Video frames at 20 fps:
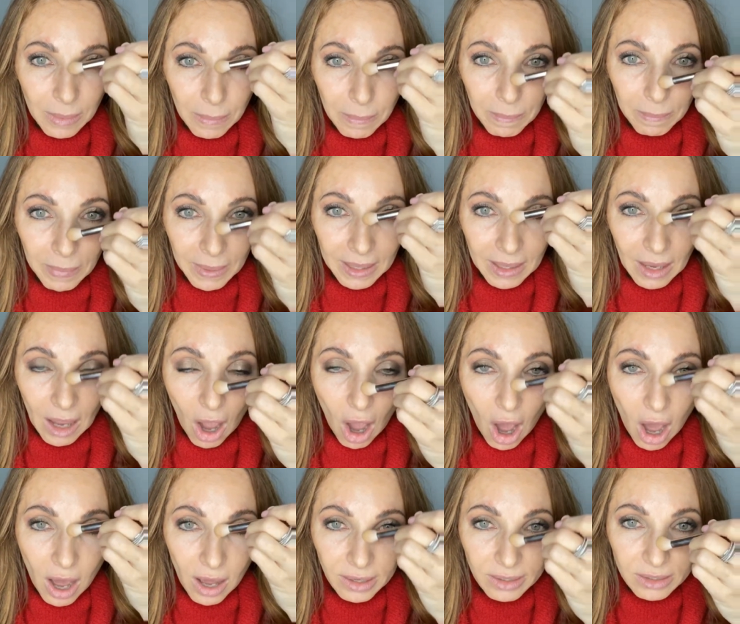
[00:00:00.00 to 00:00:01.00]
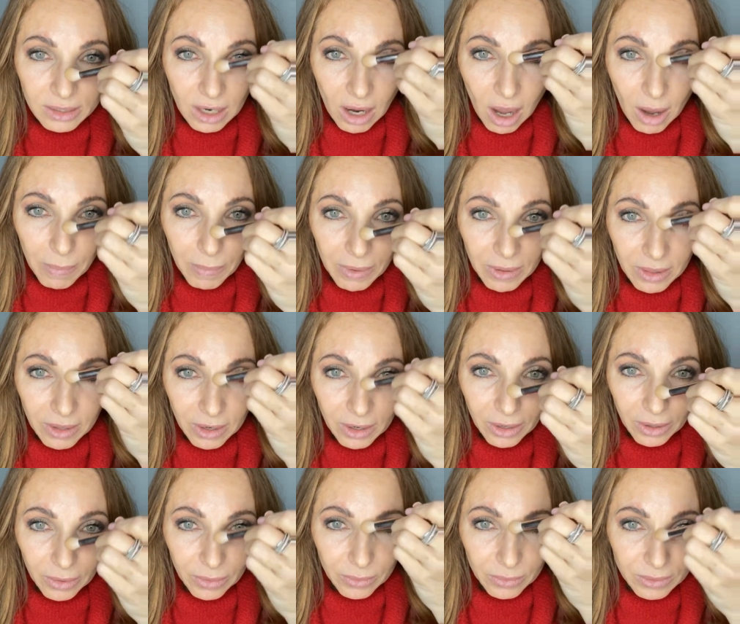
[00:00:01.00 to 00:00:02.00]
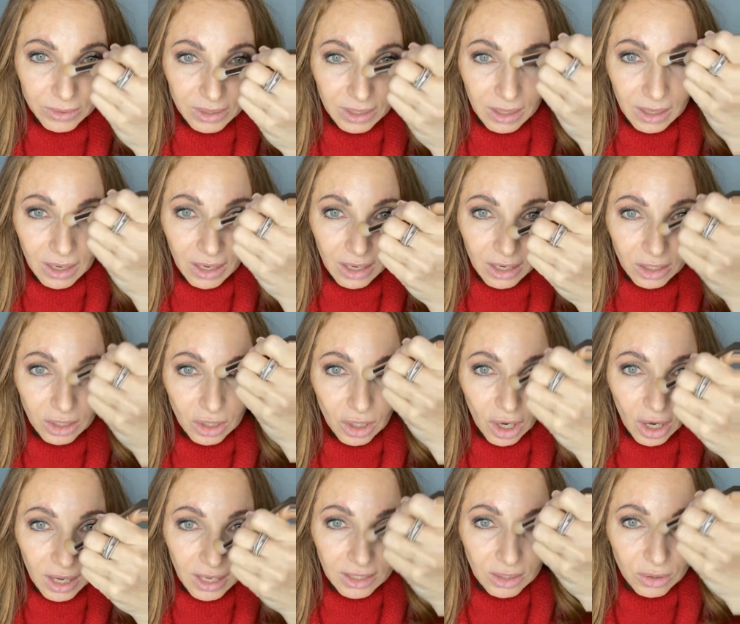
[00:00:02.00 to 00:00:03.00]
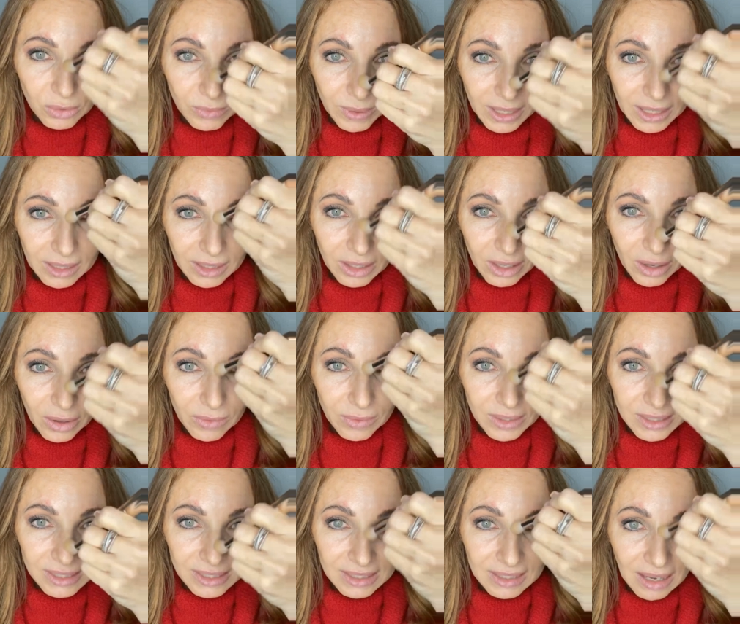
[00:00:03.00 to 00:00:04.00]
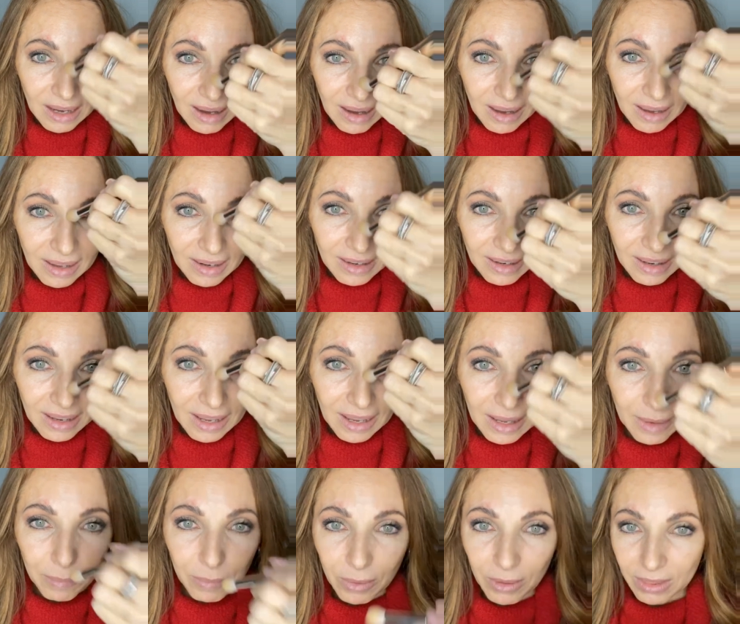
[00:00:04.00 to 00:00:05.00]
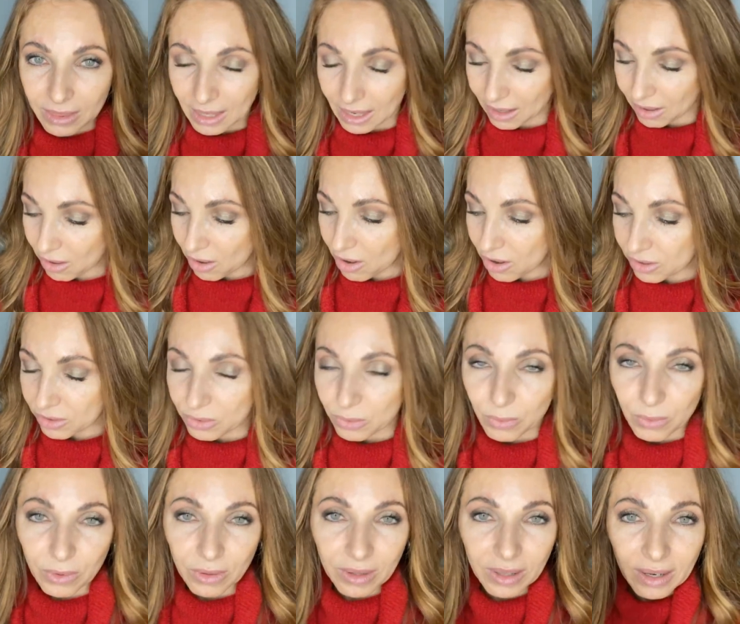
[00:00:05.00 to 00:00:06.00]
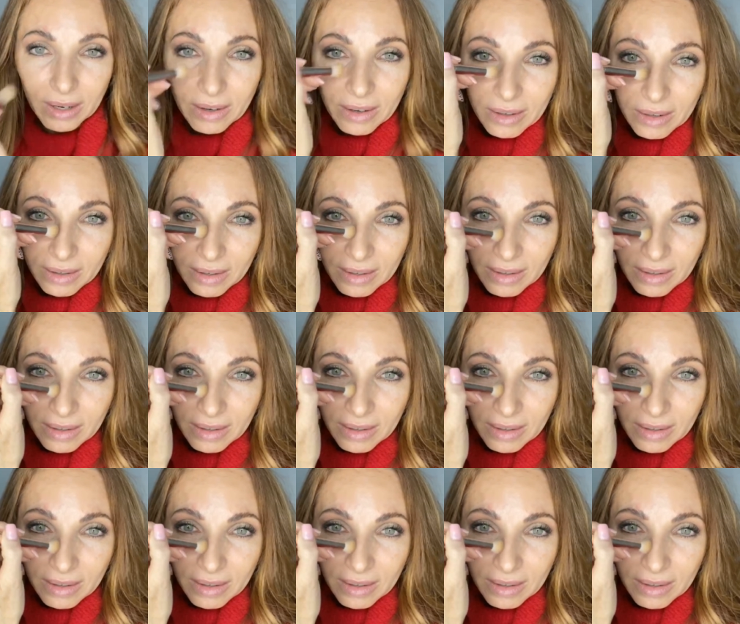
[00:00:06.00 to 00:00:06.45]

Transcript: be on top of the nose, not directly on the side, and put that contour there.